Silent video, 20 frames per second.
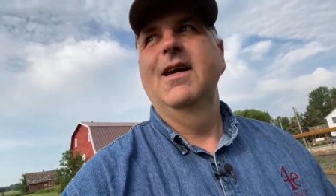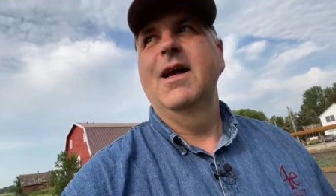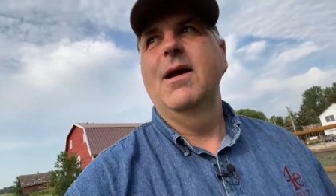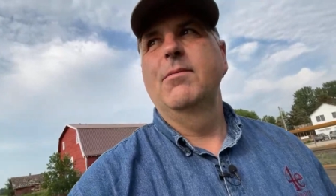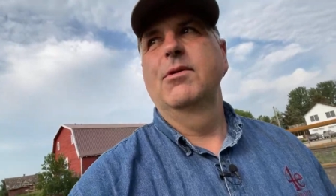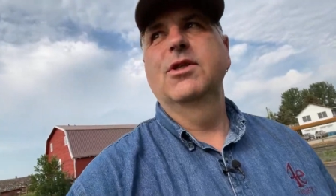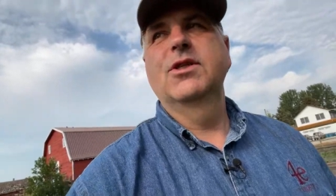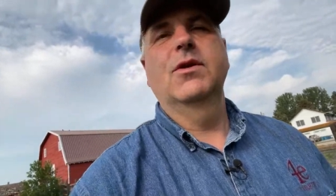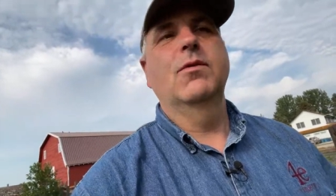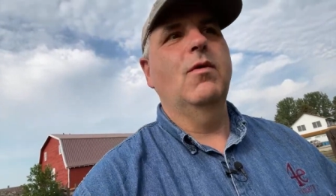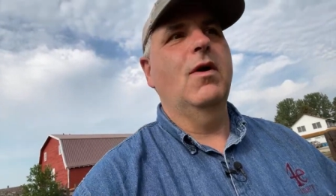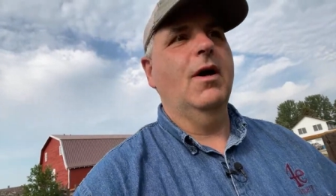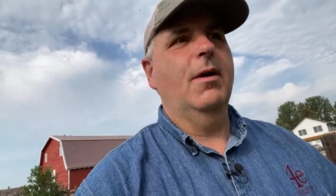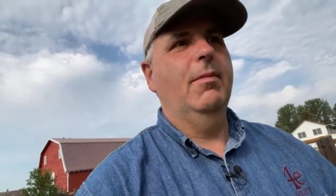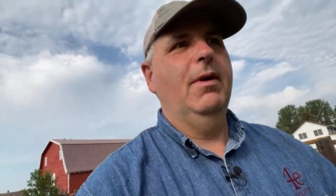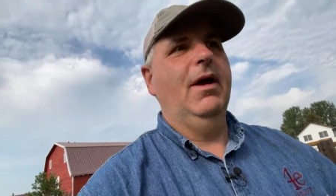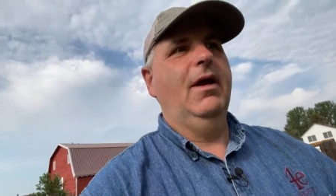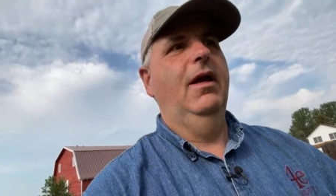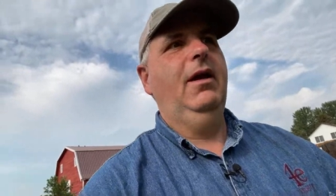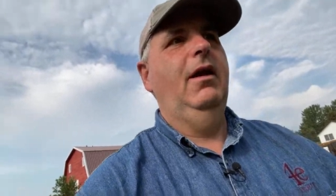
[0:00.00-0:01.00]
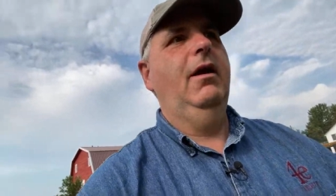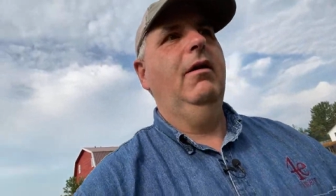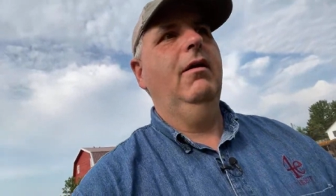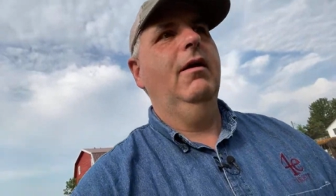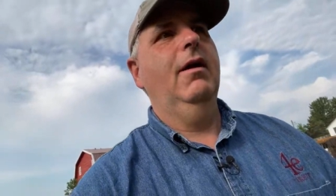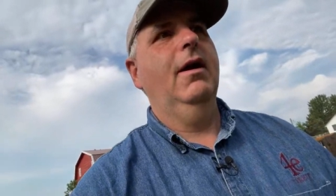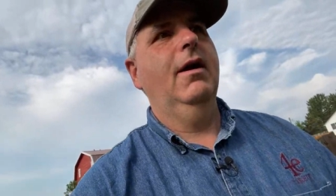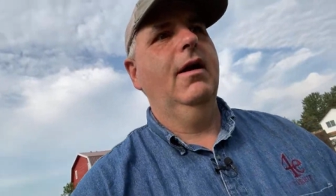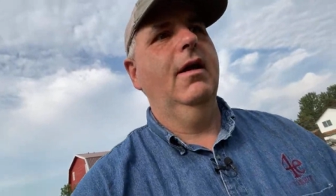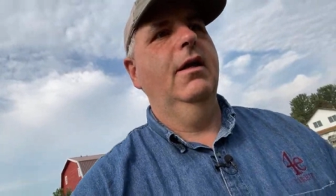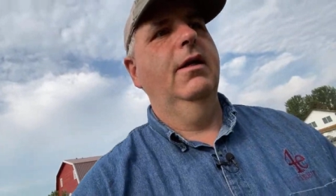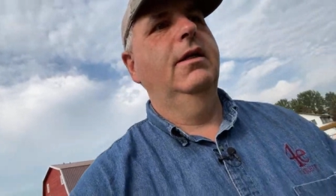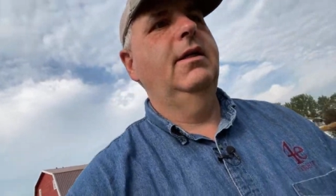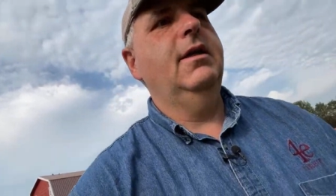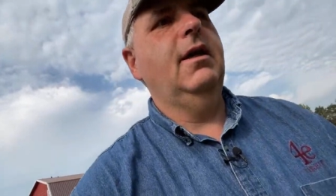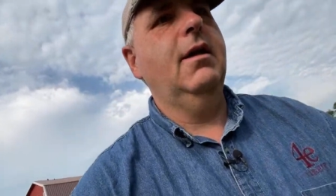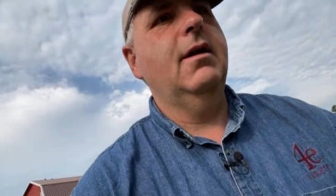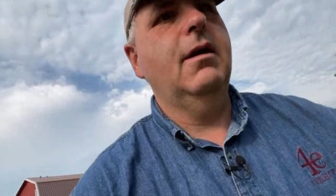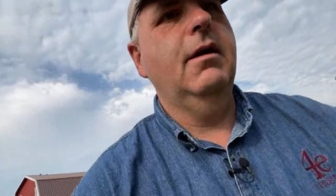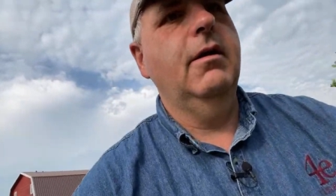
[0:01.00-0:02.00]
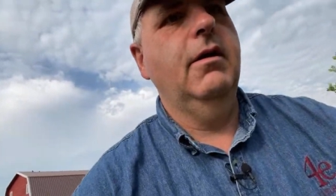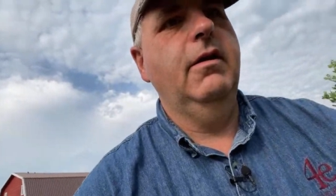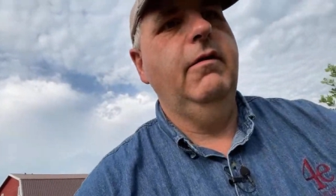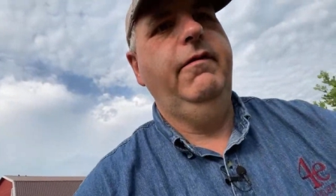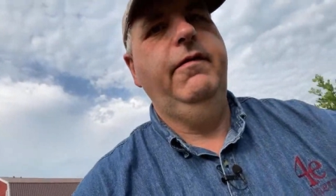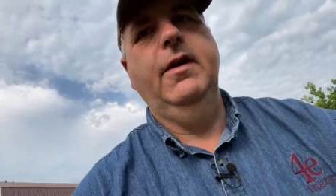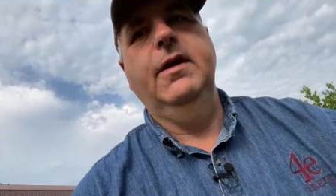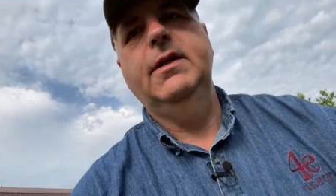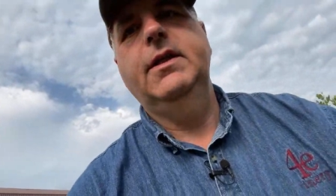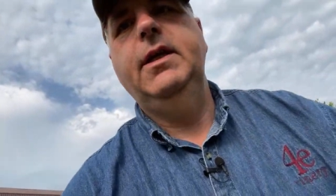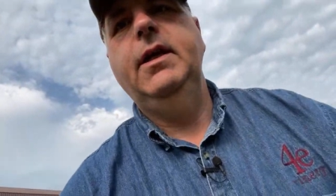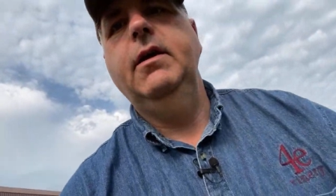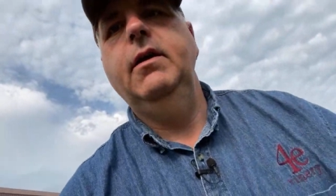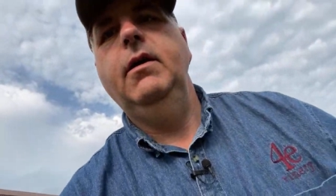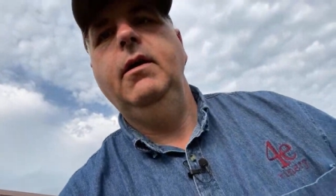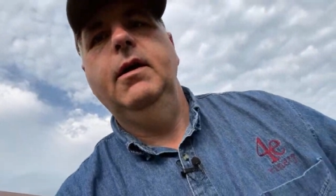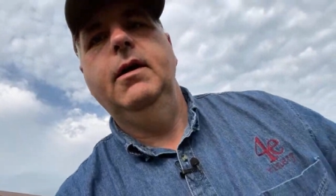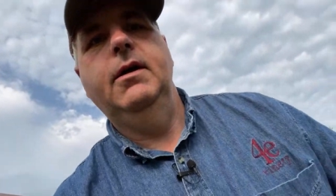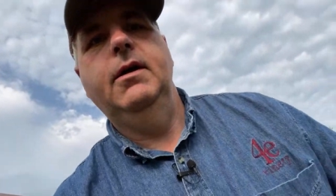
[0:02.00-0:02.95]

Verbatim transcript: I'm just gonna walk back here. I got a duck under the fence here.